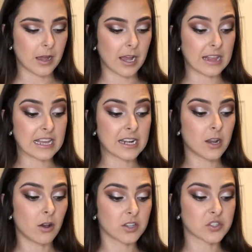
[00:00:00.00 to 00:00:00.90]
I then
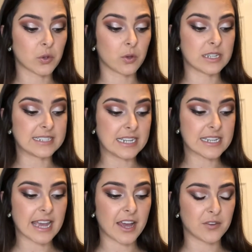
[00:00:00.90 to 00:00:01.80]
also did
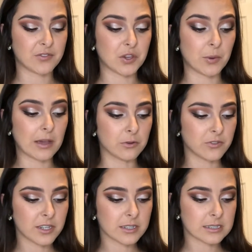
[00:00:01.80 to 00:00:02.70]
get a few
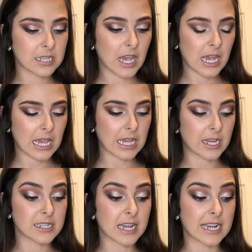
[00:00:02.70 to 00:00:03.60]
outfits,
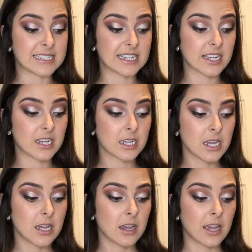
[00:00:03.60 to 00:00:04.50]
and I did
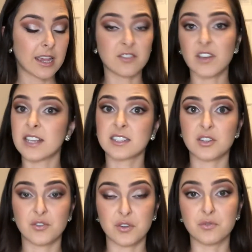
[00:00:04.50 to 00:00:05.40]
invest in
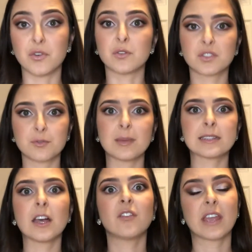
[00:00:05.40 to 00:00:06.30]
a few votes for
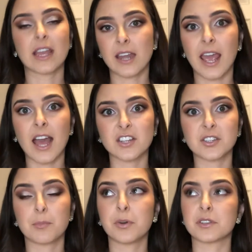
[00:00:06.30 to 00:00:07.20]
myself, and I had to
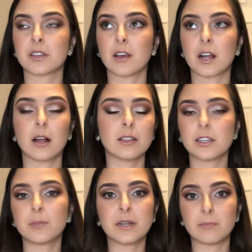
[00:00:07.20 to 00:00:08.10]
put a
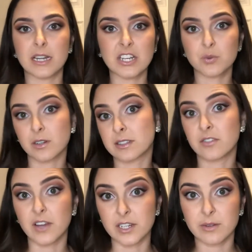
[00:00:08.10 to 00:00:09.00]
little bit of money towards the
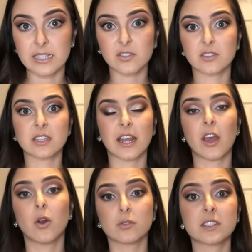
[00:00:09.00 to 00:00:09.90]
fundraisers that I
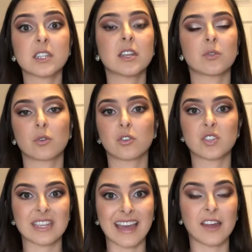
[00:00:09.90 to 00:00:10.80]
hosted in order to
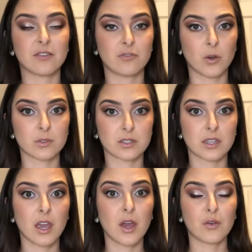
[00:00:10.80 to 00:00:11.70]
get votes
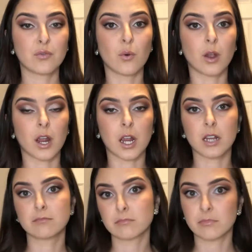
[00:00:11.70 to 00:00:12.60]

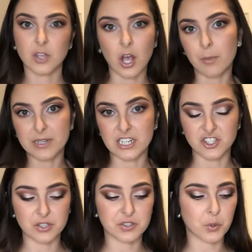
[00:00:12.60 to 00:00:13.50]
for the
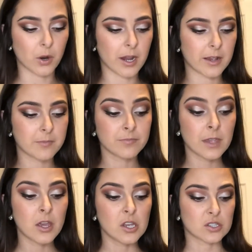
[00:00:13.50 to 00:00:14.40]
competition scoring.
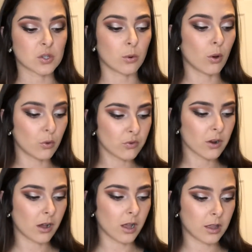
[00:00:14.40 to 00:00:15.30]
So
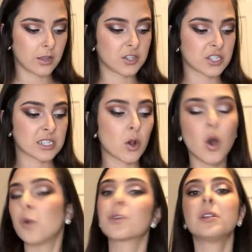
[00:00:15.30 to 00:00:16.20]
overall, the
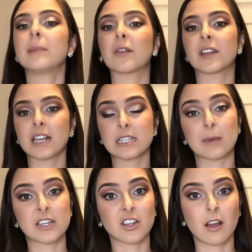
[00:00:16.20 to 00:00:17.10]
total amount that I
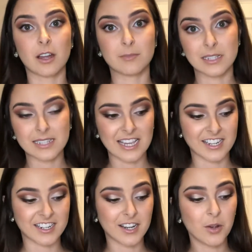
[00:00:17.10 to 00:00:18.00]
spent on Miss
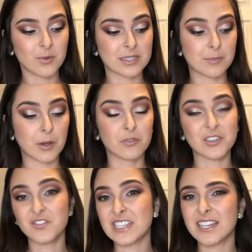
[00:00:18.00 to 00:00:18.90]
Canada was about
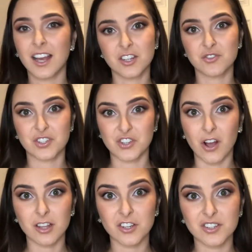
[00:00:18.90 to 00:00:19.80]

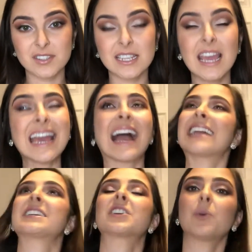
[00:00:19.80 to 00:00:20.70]
$1,500. I
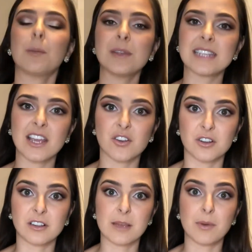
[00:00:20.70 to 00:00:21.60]
did go up a day
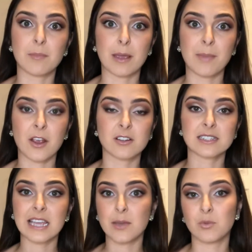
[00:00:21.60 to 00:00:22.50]
early, but my parents
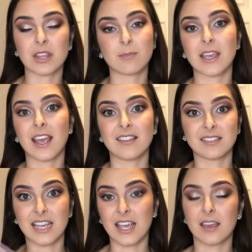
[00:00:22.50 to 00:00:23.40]
came with me and
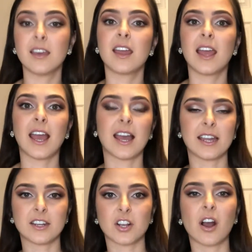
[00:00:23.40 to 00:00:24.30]
they
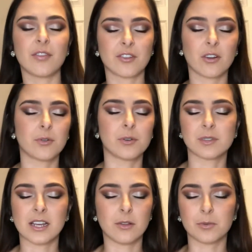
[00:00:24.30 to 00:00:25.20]
had gotten their own
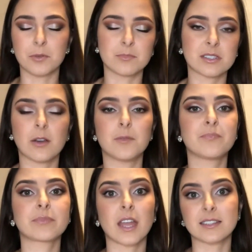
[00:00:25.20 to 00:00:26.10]
hotel room, so
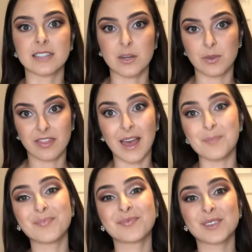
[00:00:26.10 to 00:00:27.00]
I stayed with them.
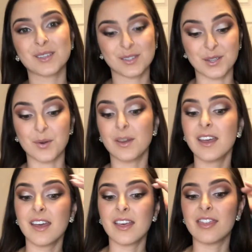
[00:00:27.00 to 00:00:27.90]
So
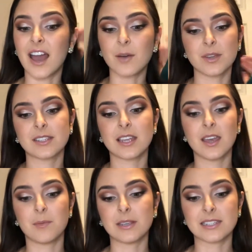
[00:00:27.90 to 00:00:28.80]
that was
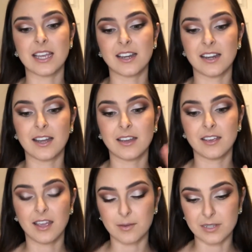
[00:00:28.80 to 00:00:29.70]
Miss Canada
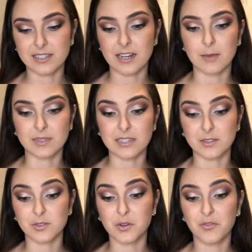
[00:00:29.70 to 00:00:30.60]
and Miss Tecumseh.
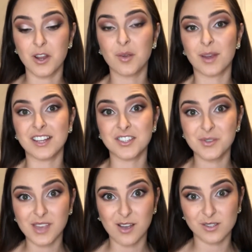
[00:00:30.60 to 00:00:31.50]
So far we're at
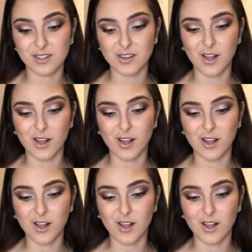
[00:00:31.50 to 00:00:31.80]
$2,000.